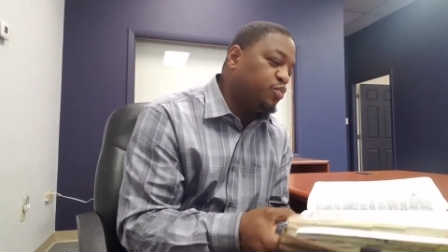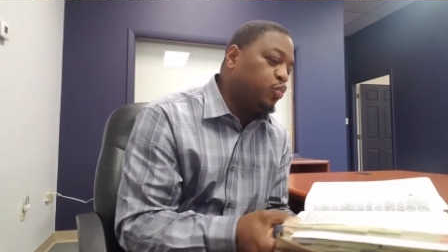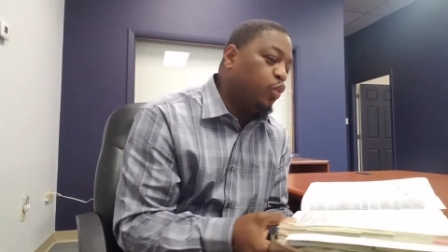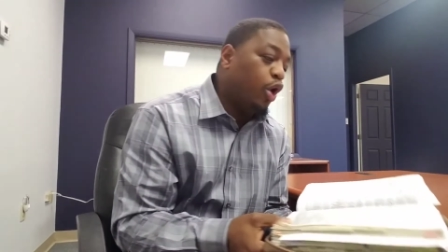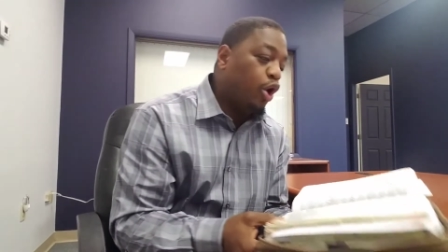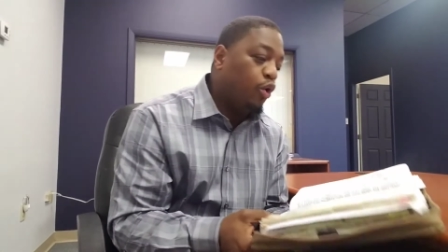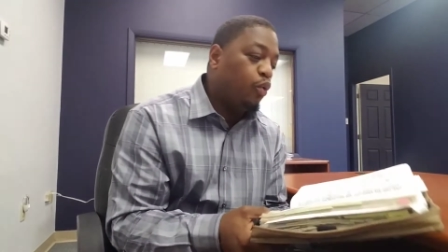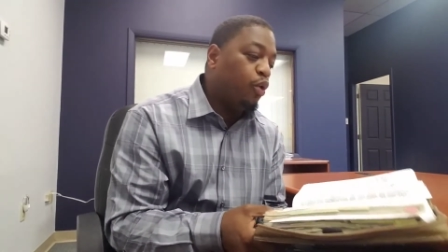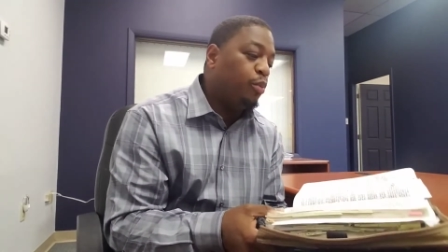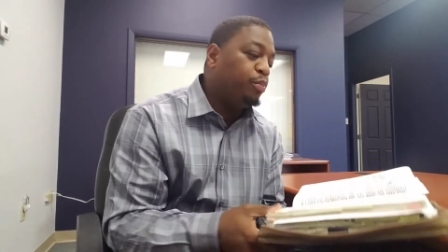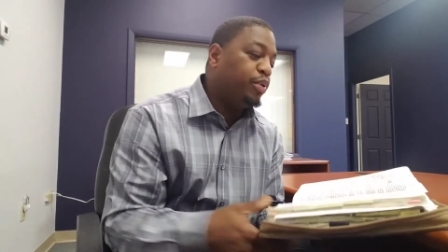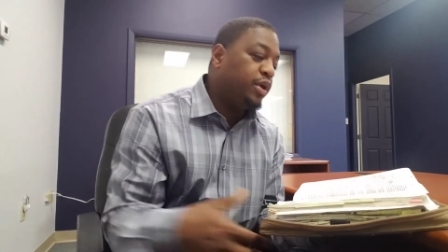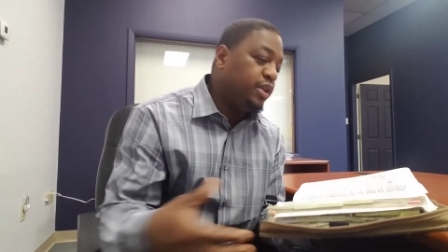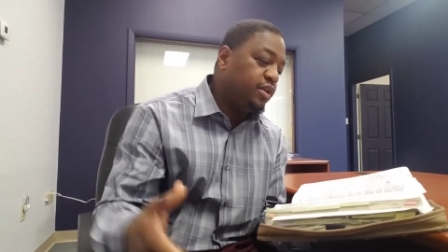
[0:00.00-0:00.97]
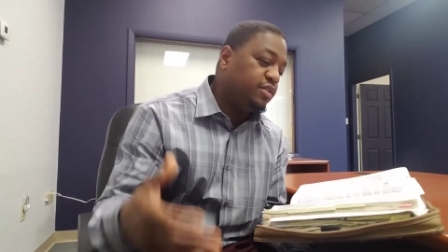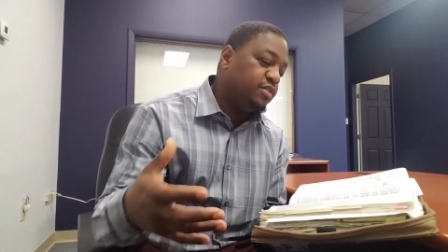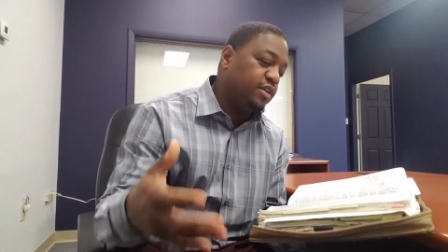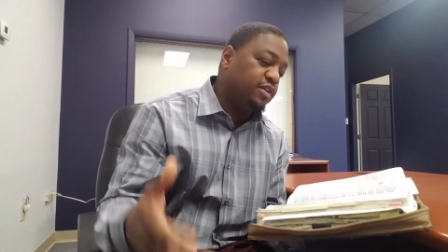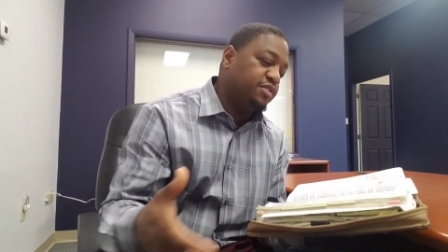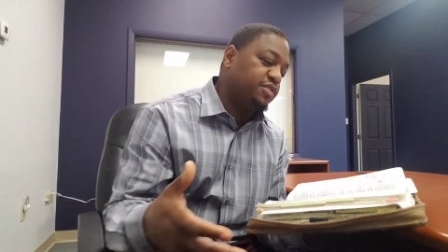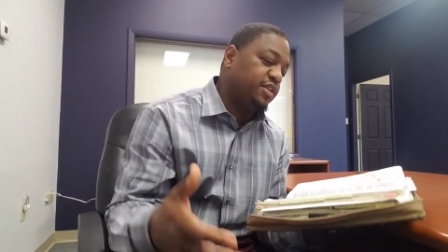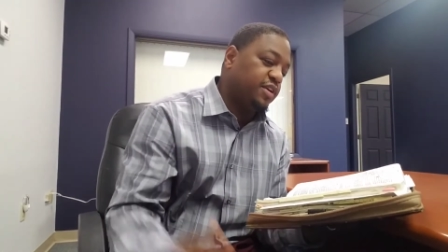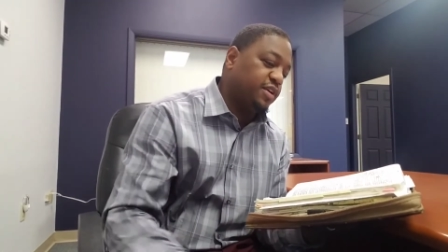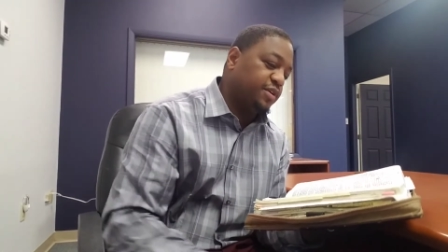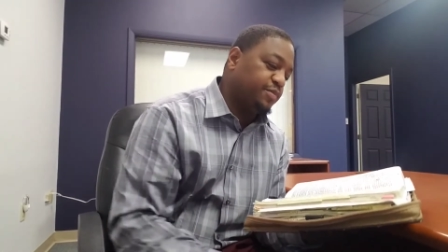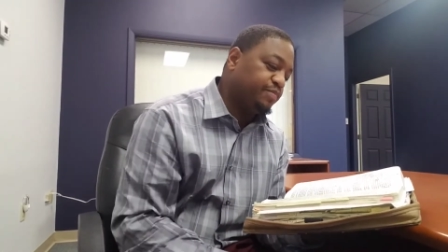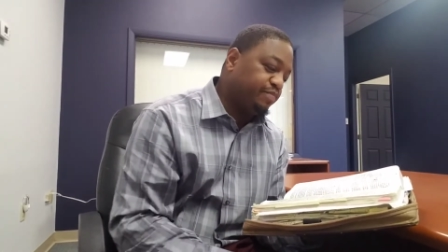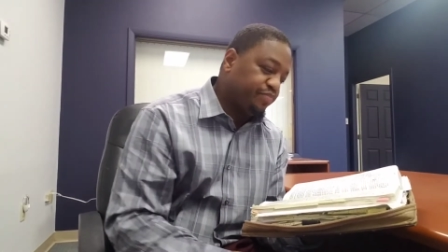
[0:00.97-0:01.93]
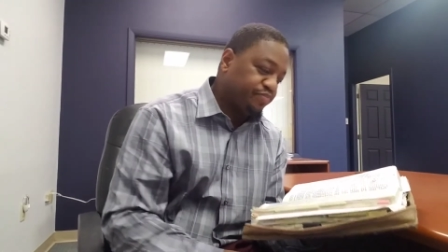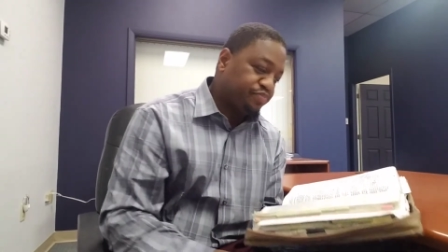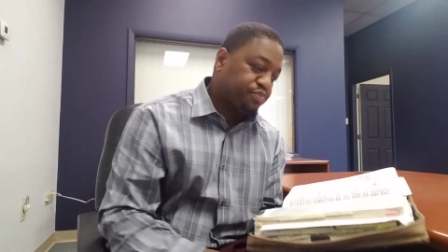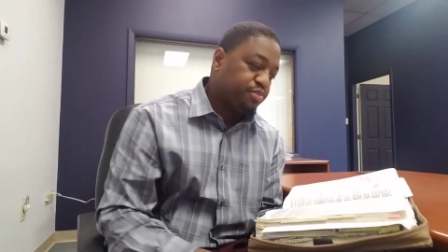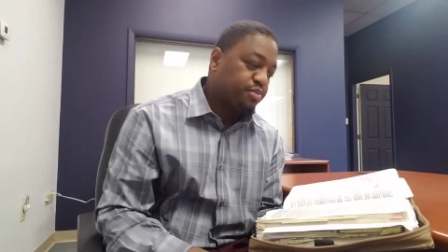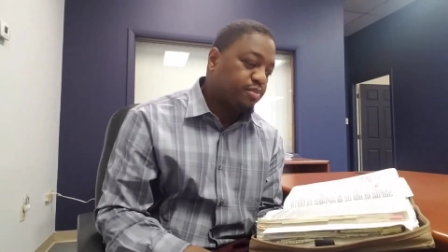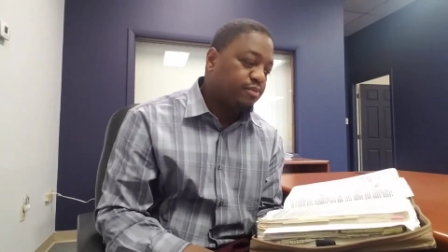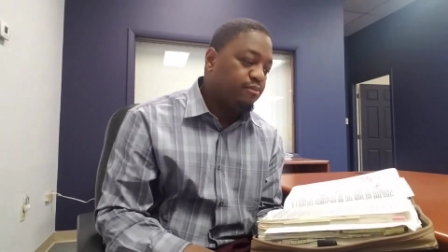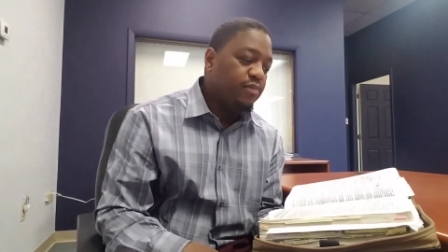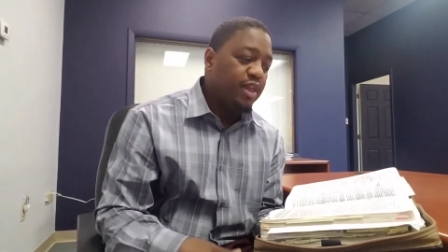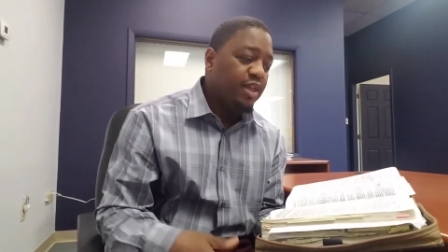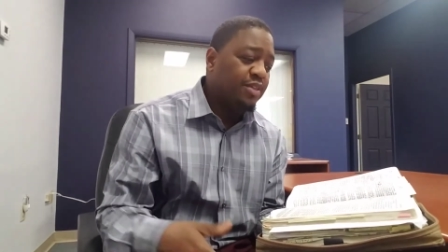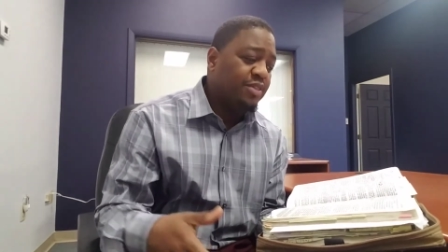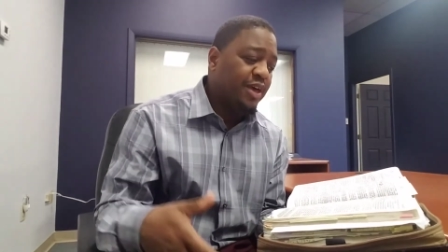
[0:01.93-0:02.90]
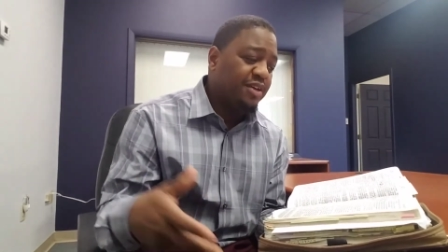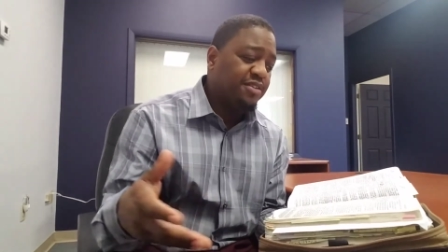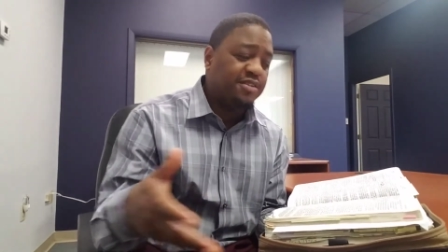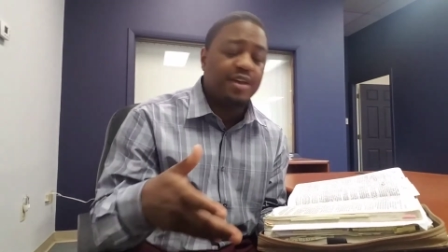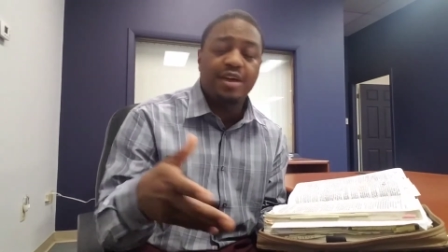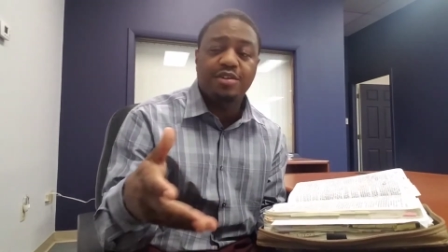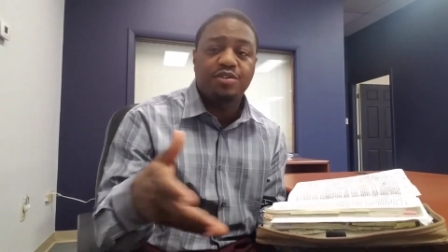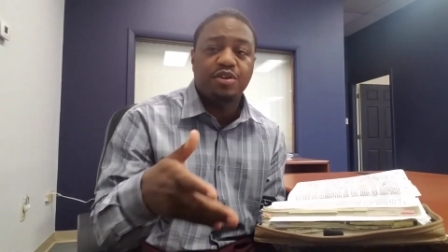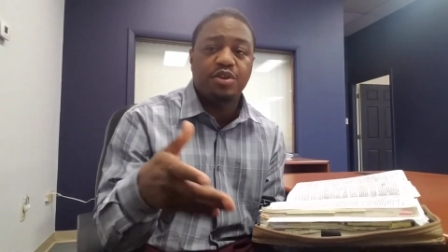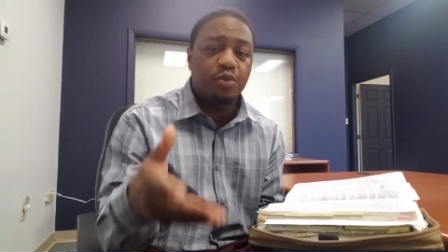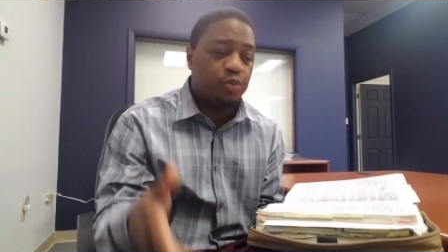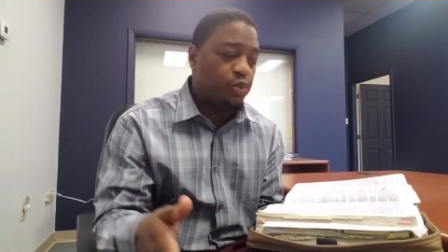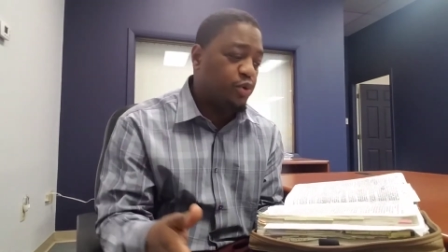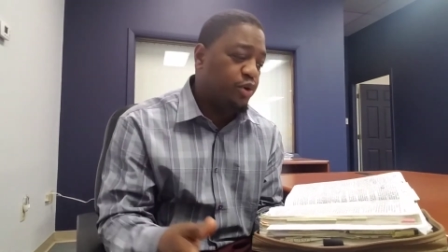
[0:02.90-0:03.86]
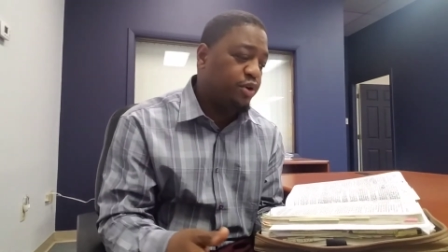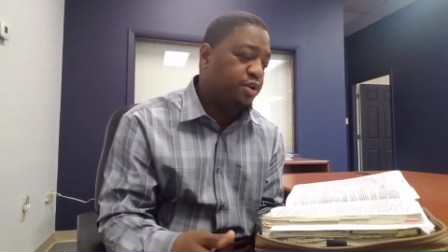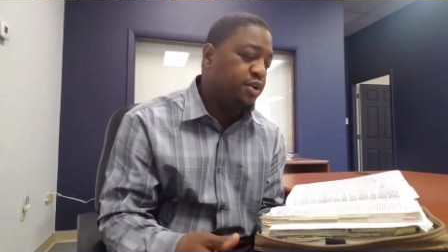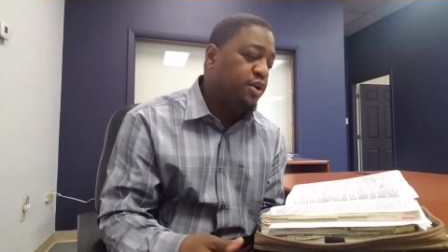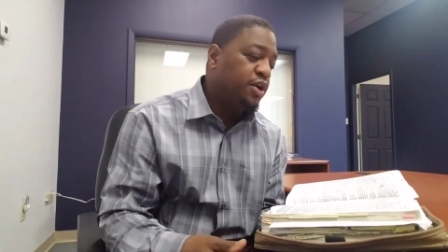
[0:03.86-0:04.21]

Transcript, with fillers: Woe or pity unto him that say to the wood,